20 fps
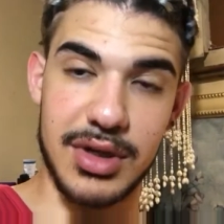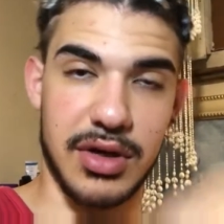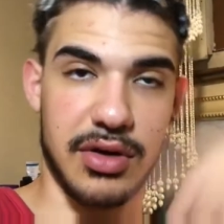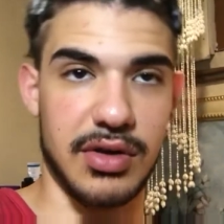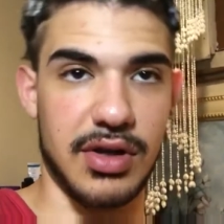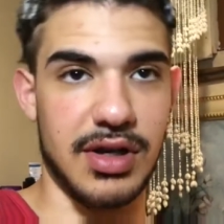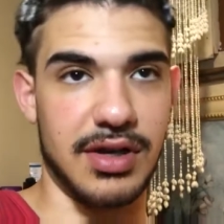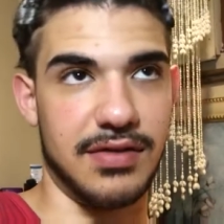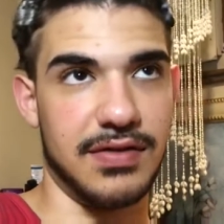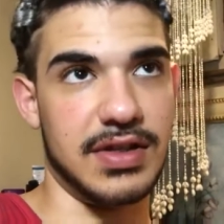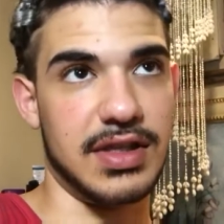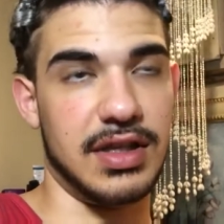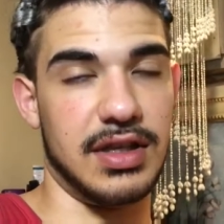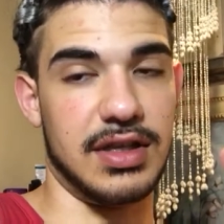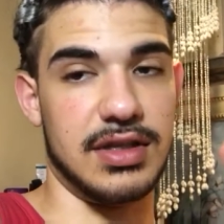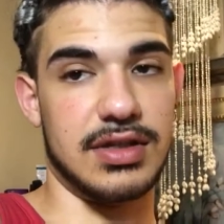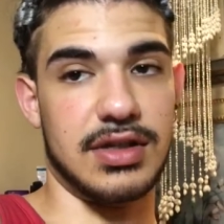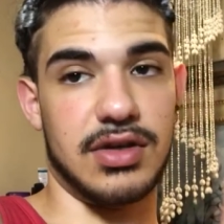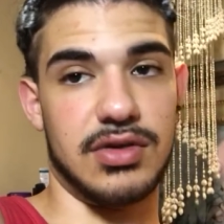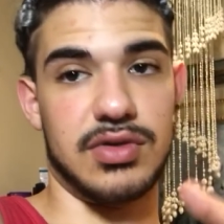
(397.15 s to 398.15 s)
I'm gonna leave it in
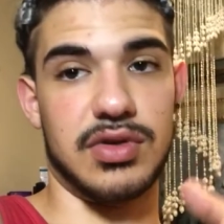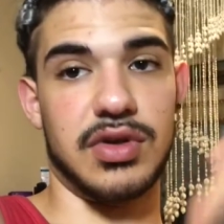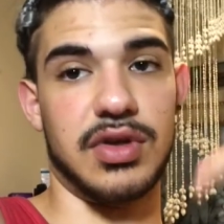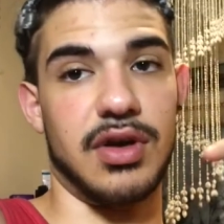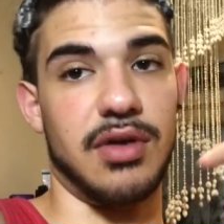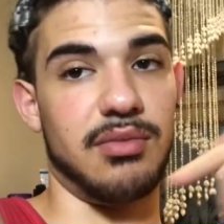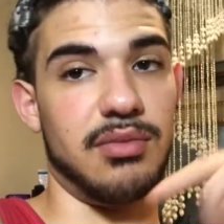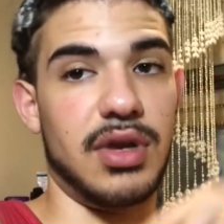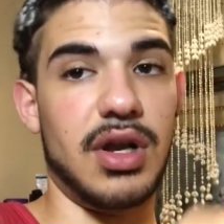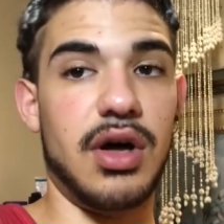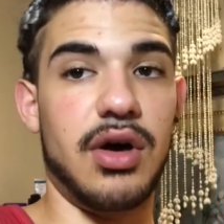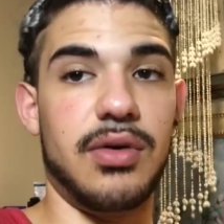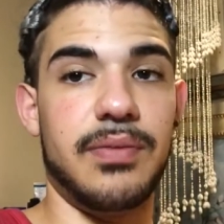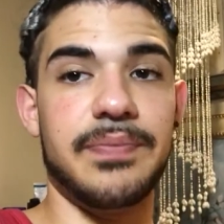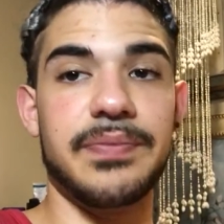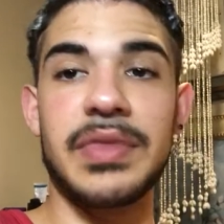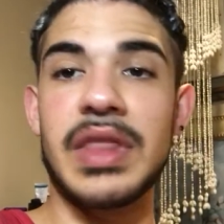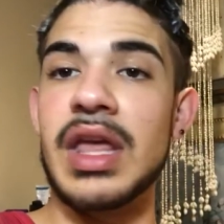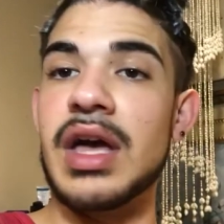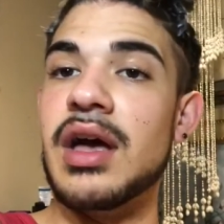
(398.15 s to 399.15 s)
the description down below.